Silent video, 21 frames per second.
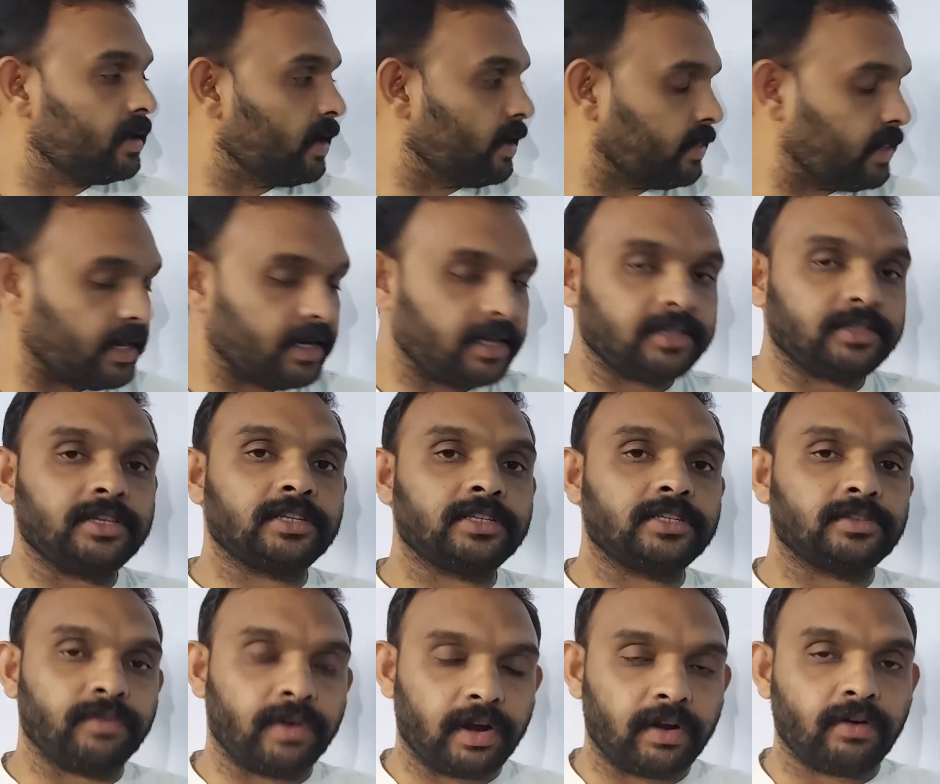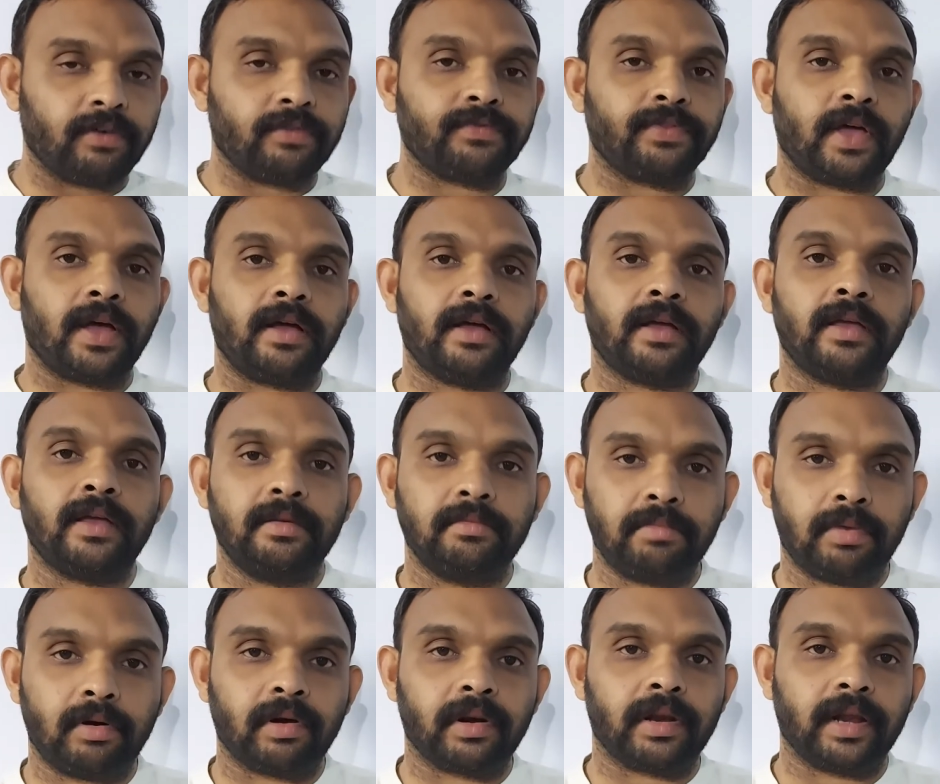that is its one of the
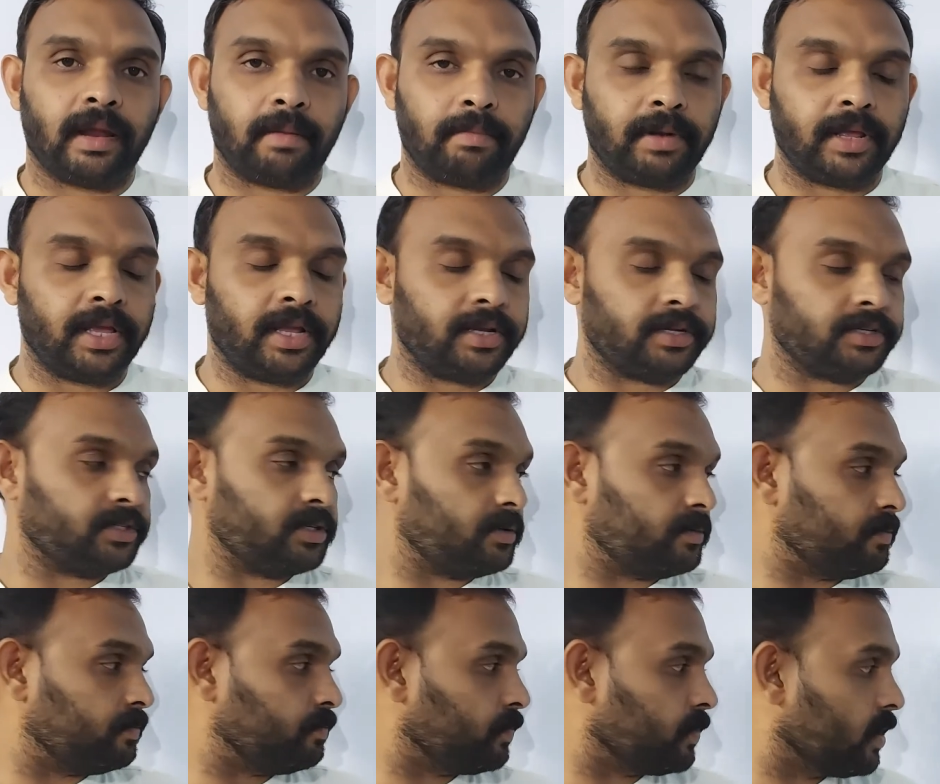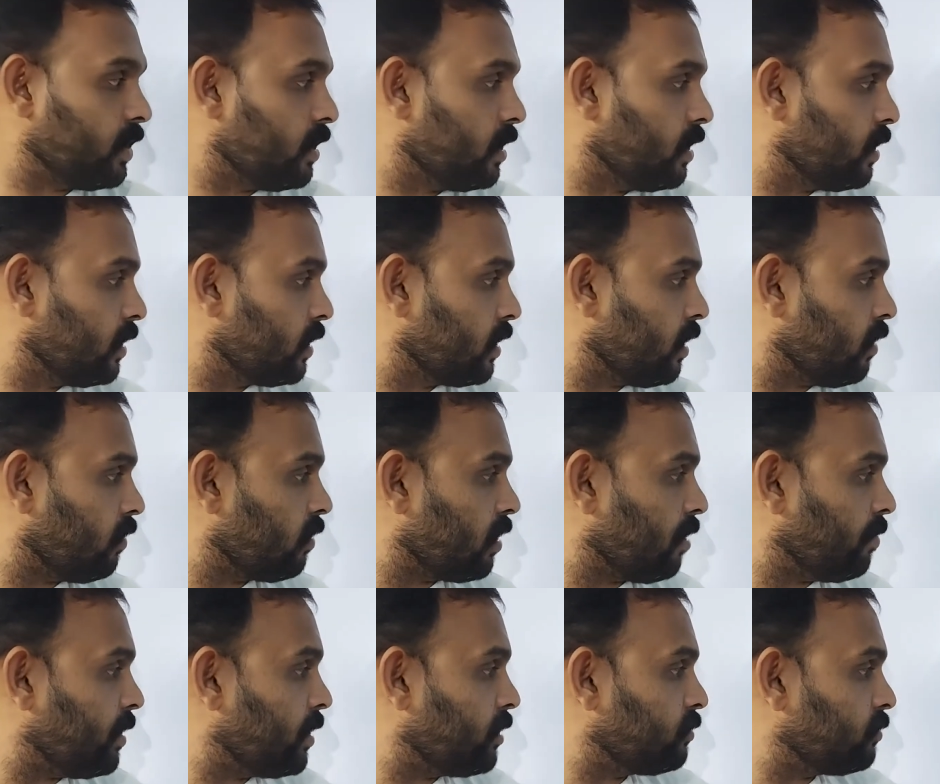important application. Now
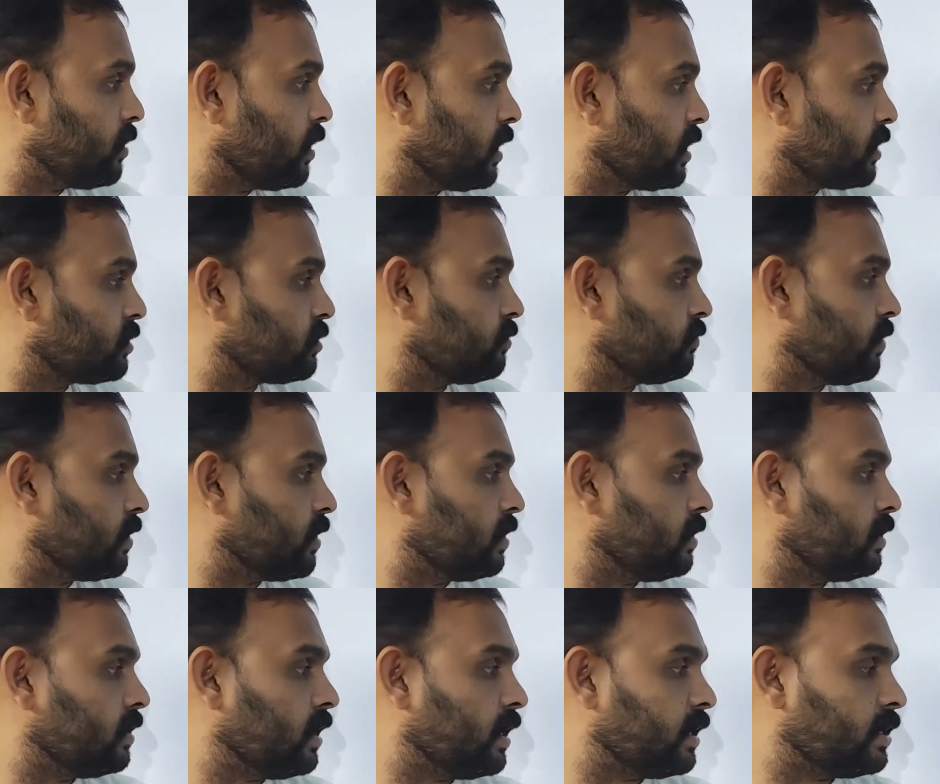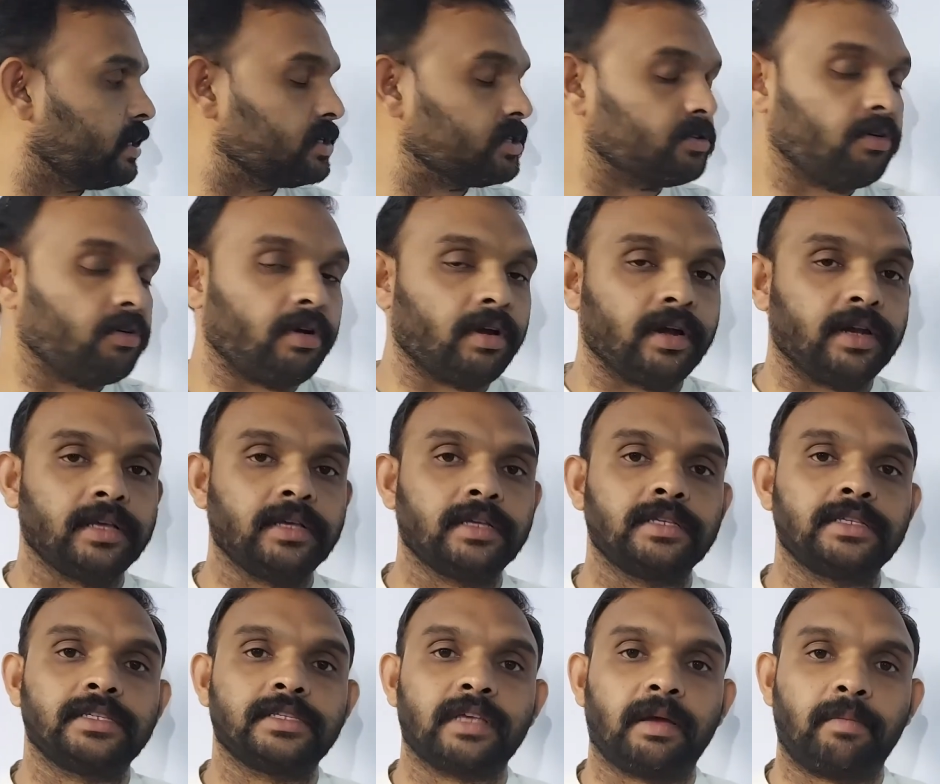coming to the next one, that is
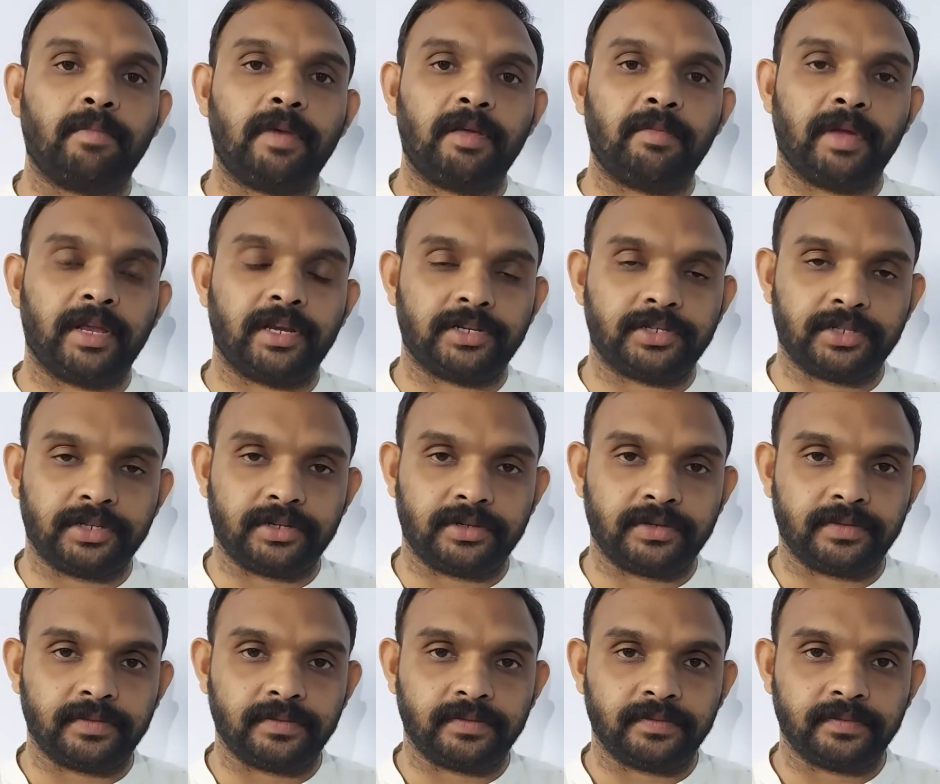called sublimation.